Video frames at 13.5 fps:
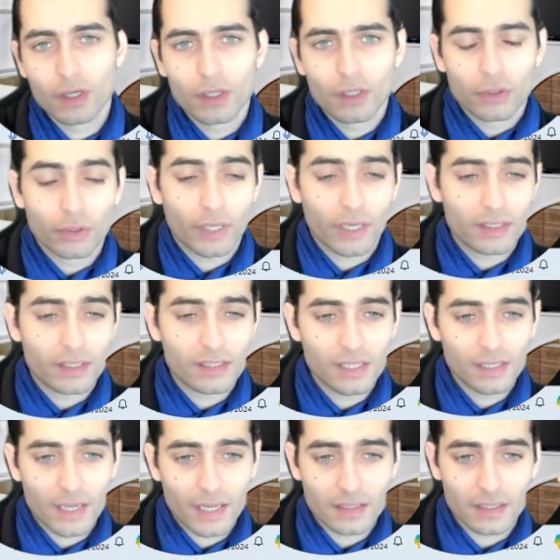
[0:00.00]
You can see
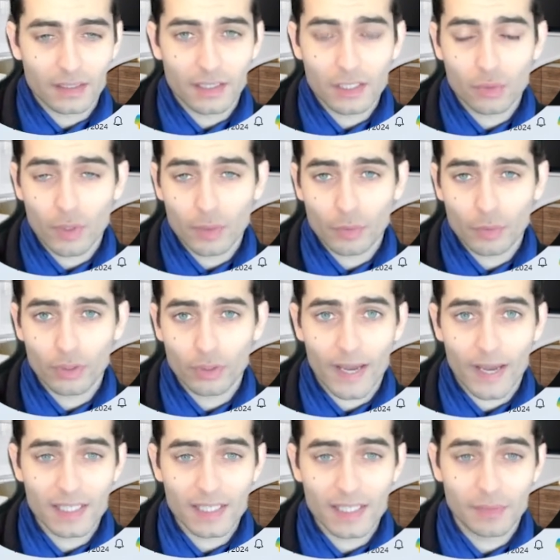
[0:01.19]
that this webhook
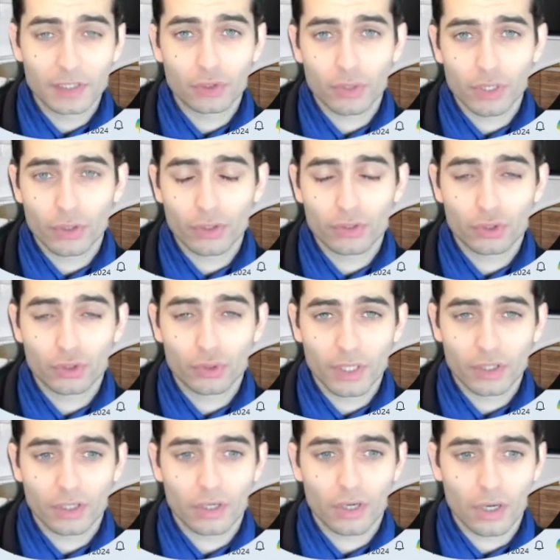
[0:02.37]
has been triggered during the
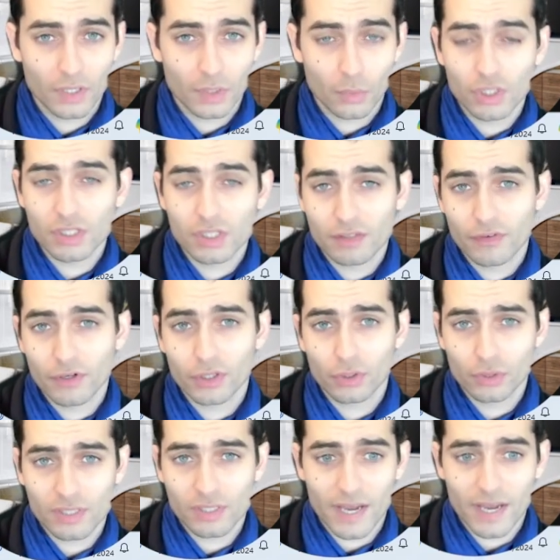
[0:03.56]
call, which is a very good
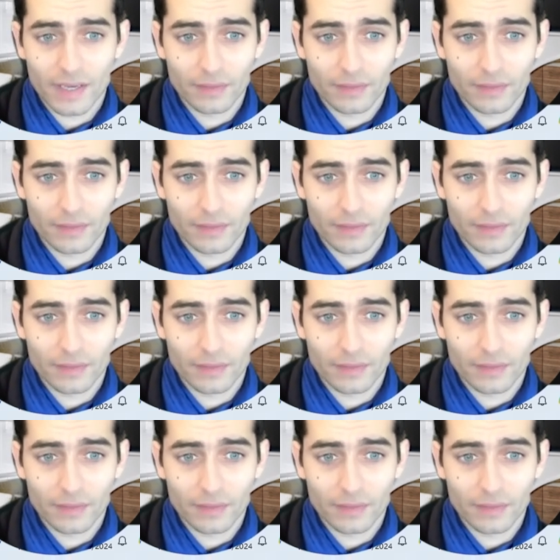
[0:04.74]
sign.